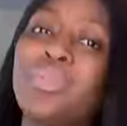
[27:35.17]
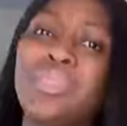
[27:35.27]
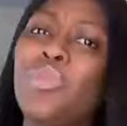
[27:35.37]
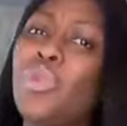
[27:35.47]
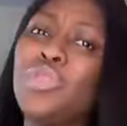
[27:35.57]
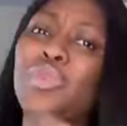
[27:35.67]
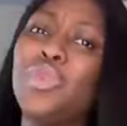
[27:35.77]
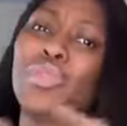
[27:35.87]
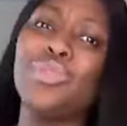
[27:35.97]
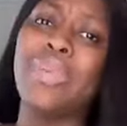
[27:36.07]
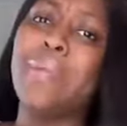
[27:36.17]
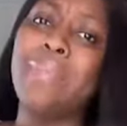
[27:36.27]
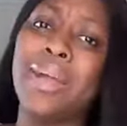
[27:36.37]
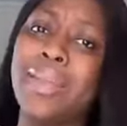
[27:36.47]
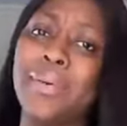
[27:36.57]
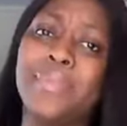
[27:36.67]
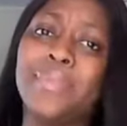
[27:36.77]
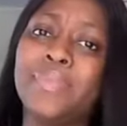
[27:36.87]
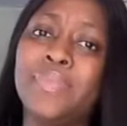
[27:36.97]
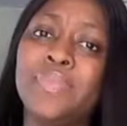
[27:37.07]
top. See what you've done to that man
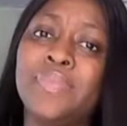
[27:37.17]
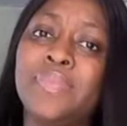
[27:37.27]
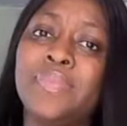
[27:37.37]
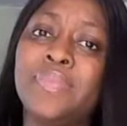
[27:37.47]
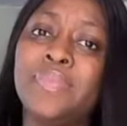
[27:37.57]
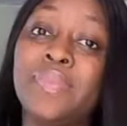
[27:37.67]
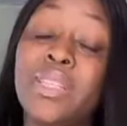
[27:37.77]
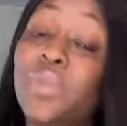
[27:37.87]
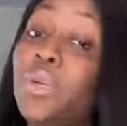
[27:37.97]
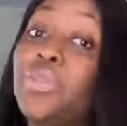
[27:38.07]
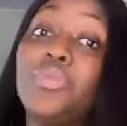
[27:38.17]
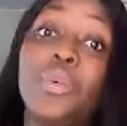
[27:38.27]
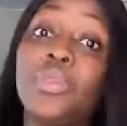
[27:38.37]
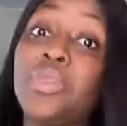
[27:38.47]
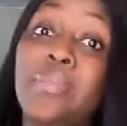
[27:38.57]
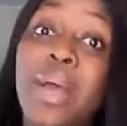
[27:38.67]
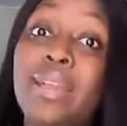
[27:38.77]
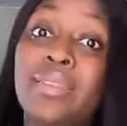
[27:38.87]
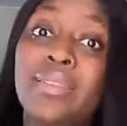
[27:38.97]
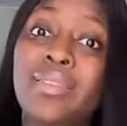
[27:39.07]
now. See what you've done to the
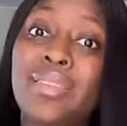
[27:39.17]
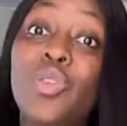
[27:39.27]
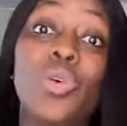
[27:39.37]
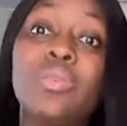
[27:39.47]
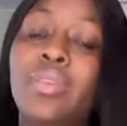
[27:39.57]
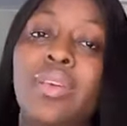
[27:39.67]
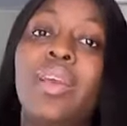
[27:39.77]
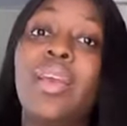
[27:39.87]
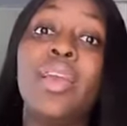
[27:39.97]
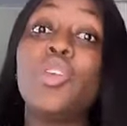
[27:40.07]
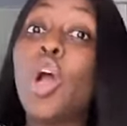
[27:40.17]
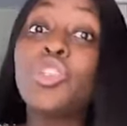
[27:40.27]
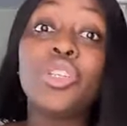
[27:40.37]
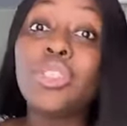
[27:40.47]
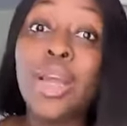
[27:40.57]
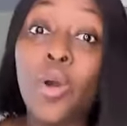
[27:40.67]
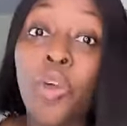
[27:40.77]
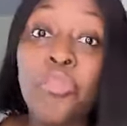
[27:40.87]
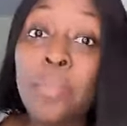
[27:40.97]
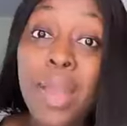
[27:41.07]
man. Your children
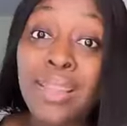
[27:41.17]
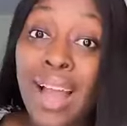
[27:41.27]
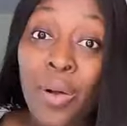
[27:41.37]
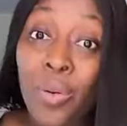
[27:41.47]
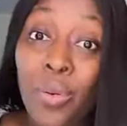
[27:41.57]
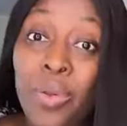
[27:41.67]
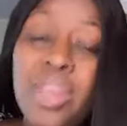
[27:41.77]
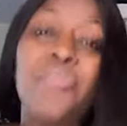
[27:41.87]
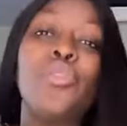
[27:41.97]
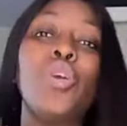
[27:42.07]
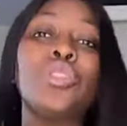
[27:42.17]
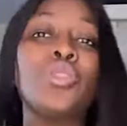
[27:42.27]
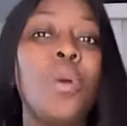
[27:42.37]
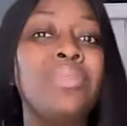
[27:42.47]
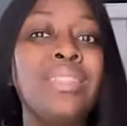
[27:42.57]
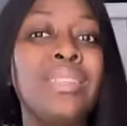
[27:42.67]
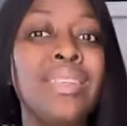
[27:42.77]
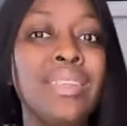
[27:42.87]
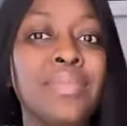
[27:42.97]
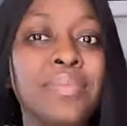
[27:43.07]
all feel better. Oh. If you don't stop this
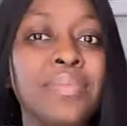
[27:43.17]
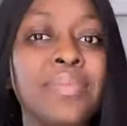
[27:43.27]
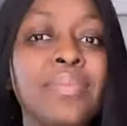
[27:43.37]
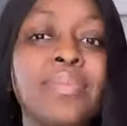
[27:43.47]
thing,